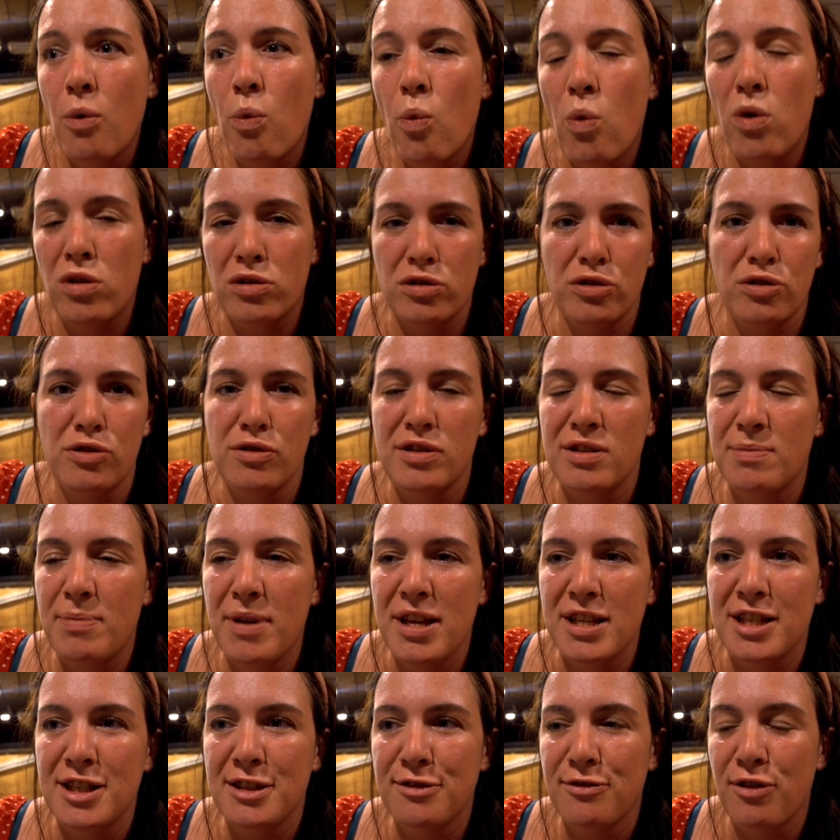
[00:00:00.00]
one or two
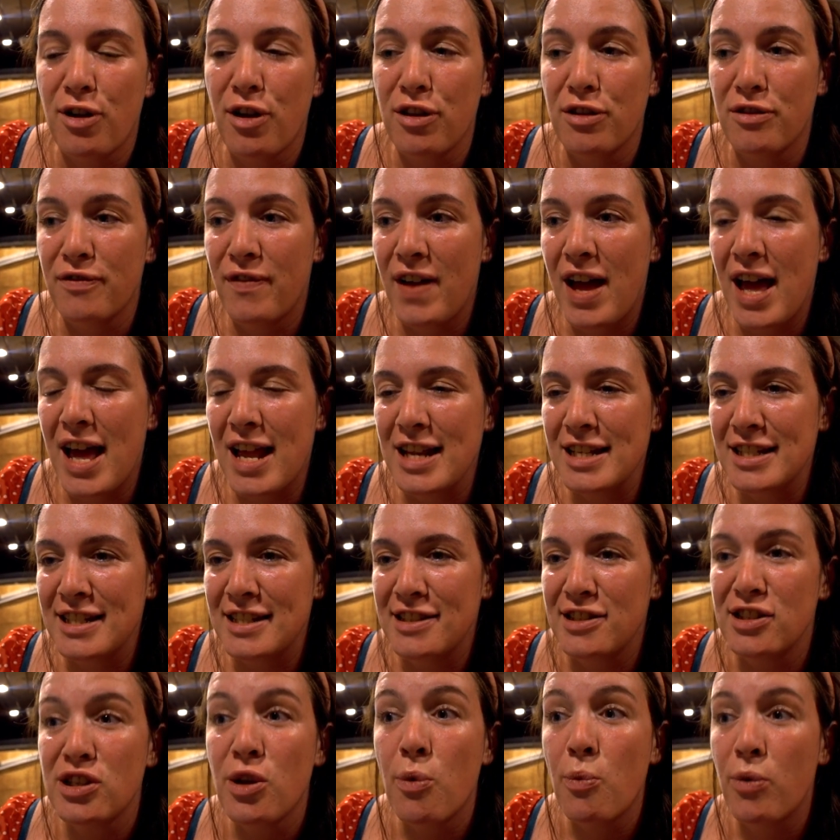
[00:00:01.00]
spaces for other vans.
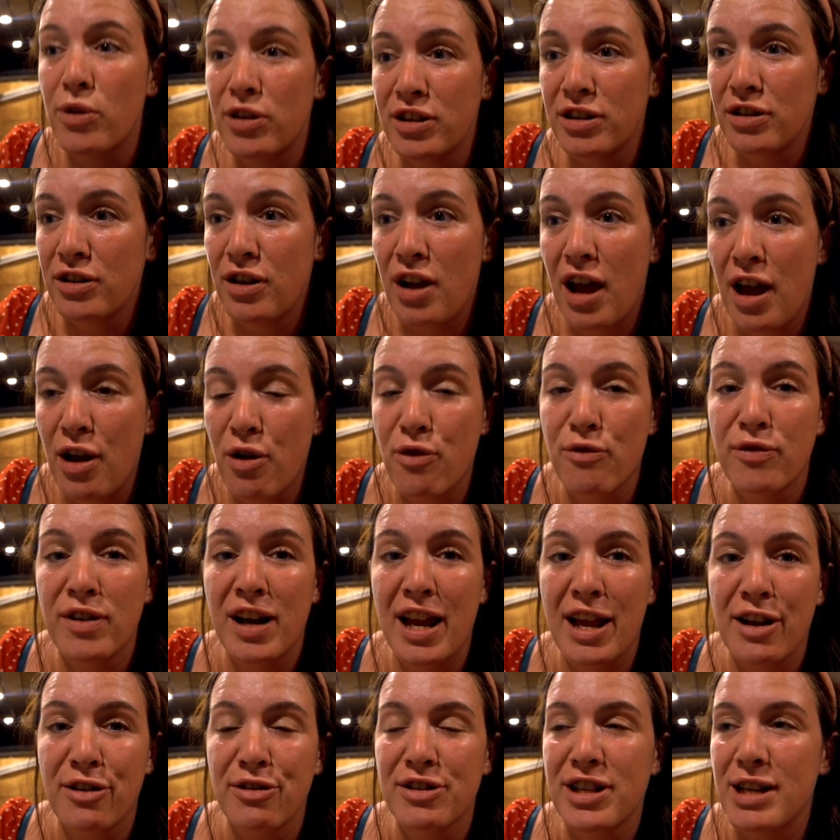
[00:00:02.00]
And someone and I
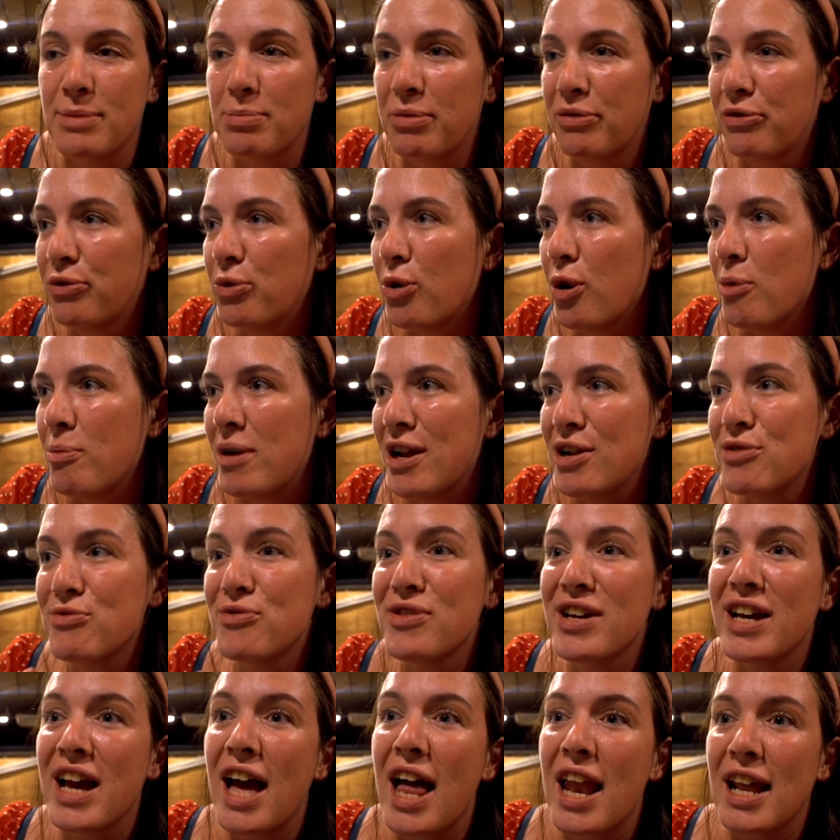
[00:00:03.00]
overlander did it before, but I
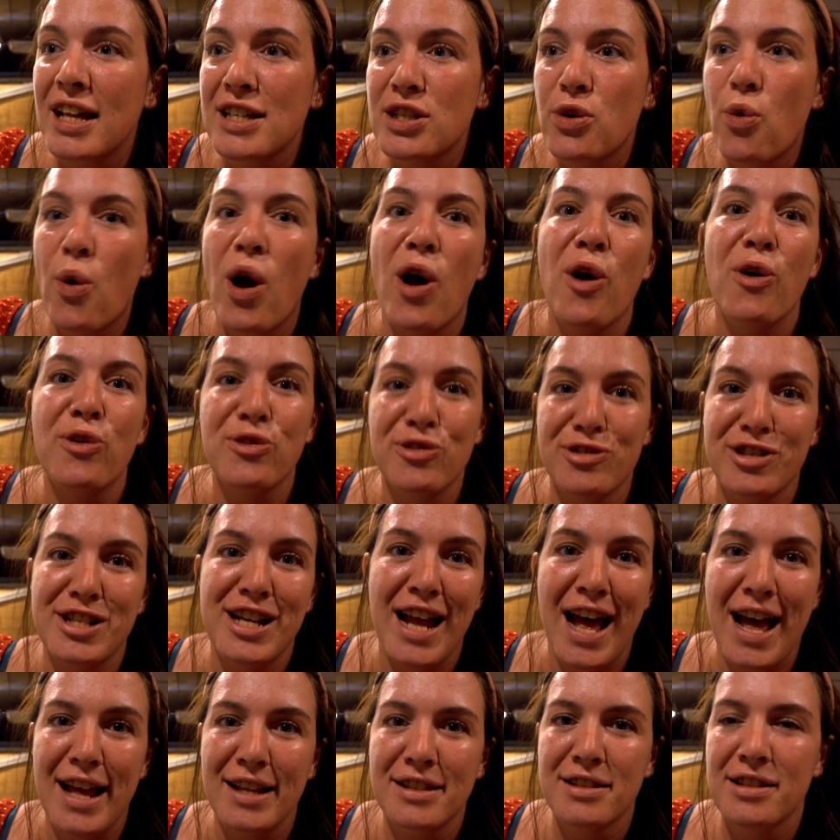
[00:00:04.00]
don't think Alex quite
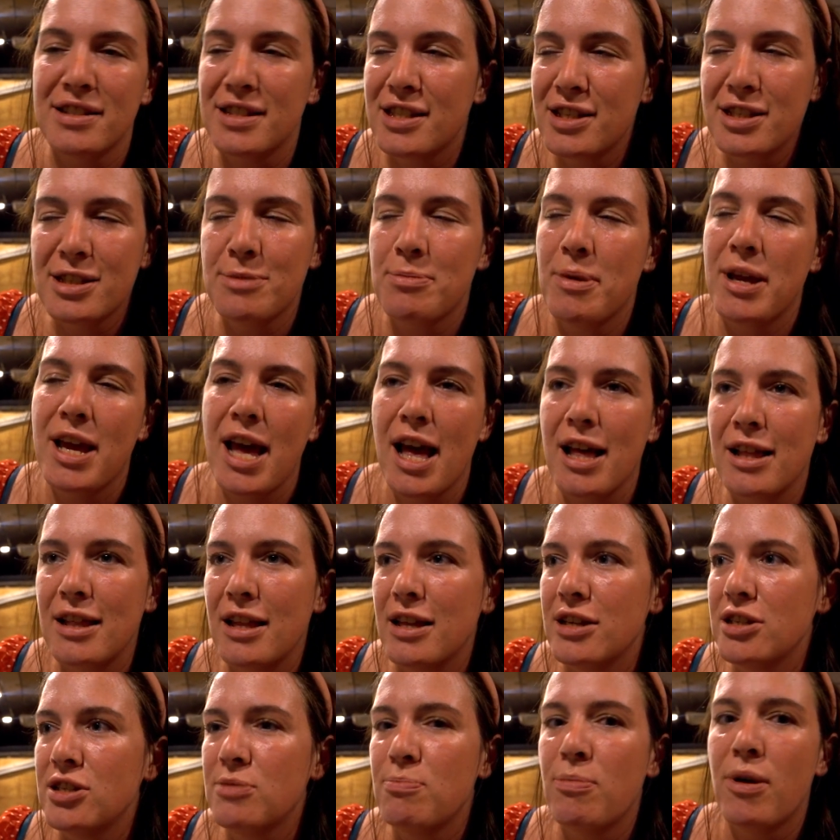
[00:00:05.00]
understands because he doesn't speak
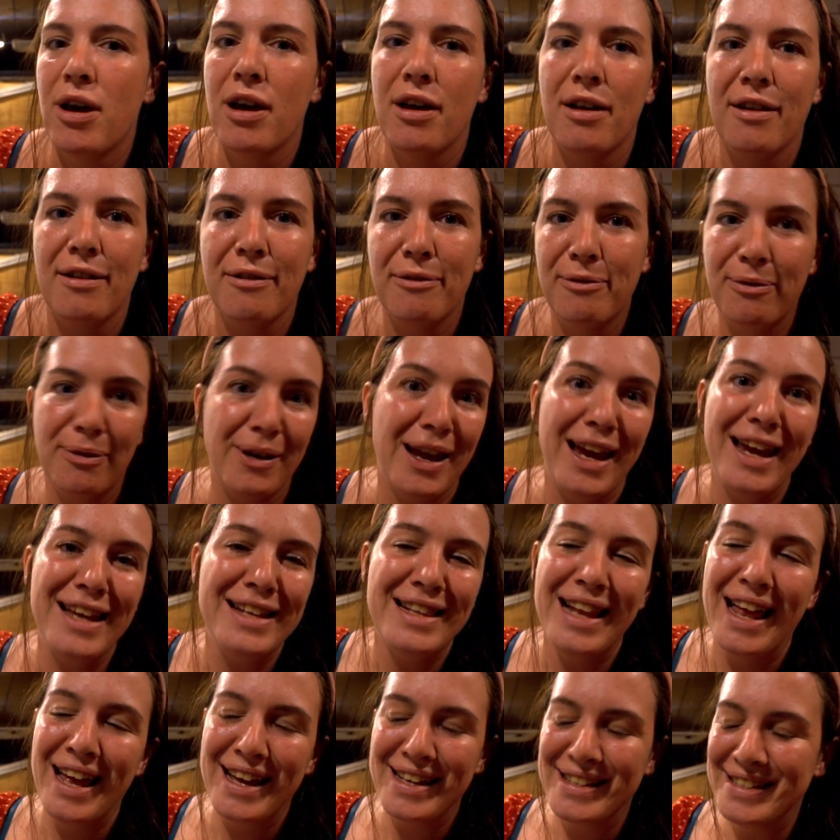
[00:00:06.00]
English. But
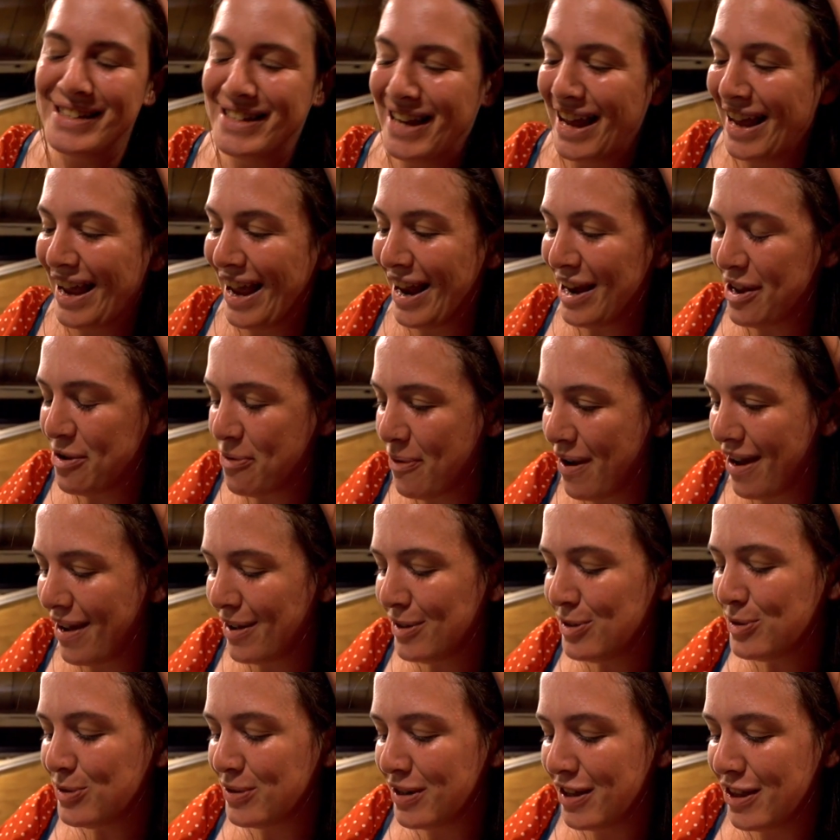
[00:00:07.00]
he let us stay
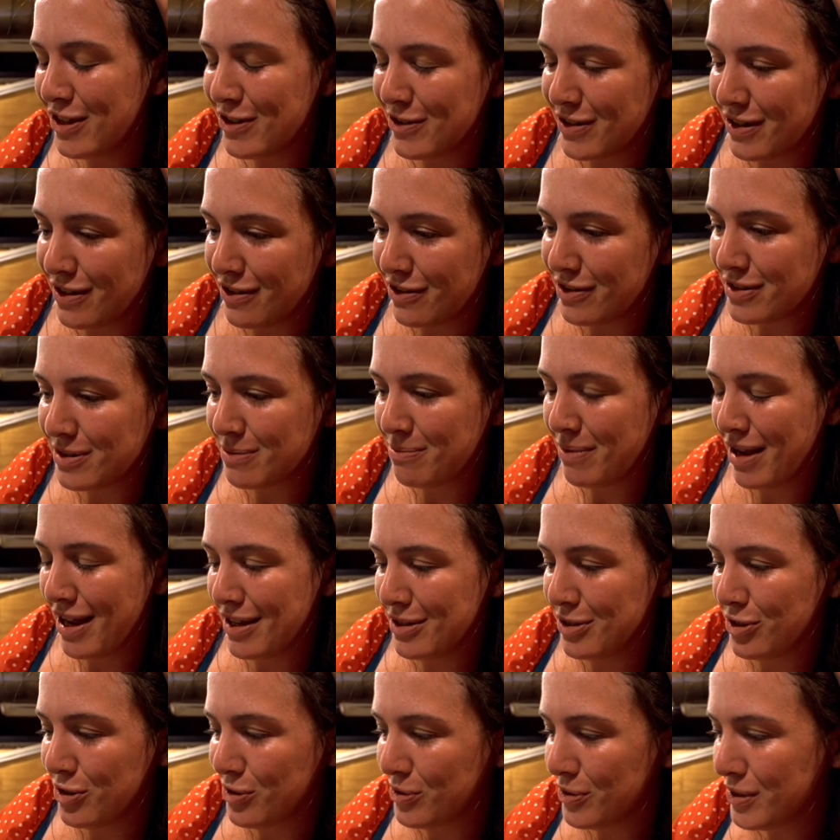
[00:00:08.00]
anyway. It's only thirty thousand
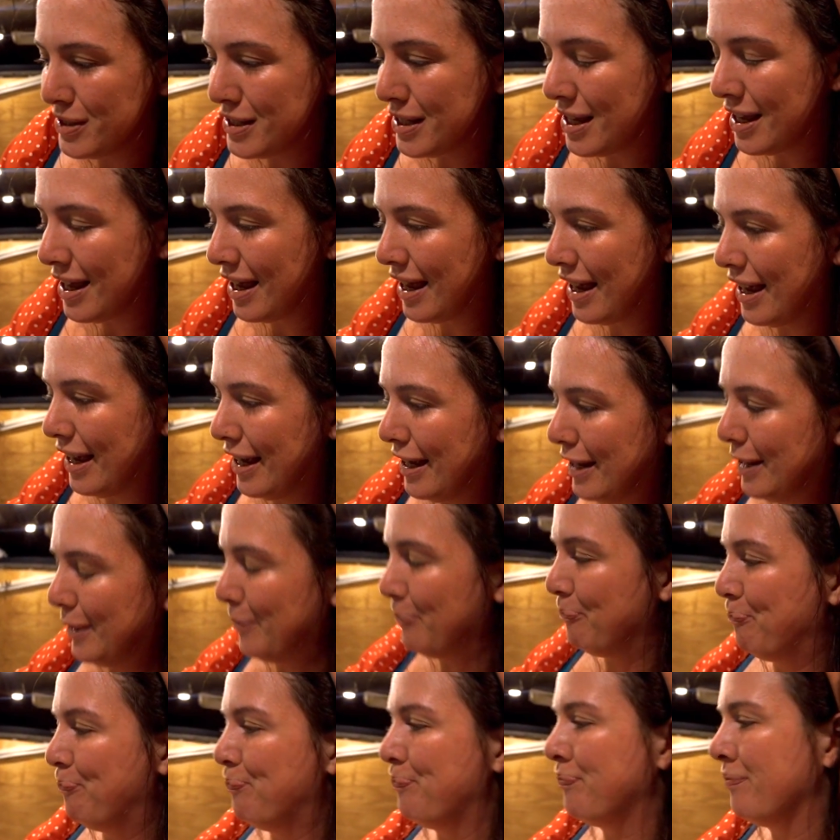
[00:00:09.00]
pesos.
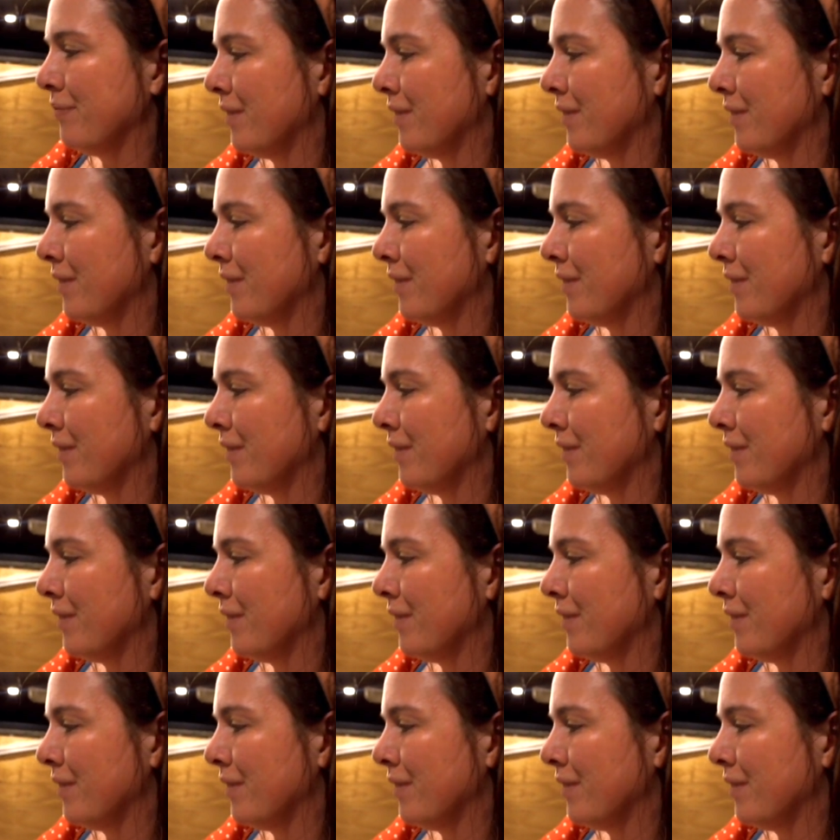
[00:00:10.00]
Um,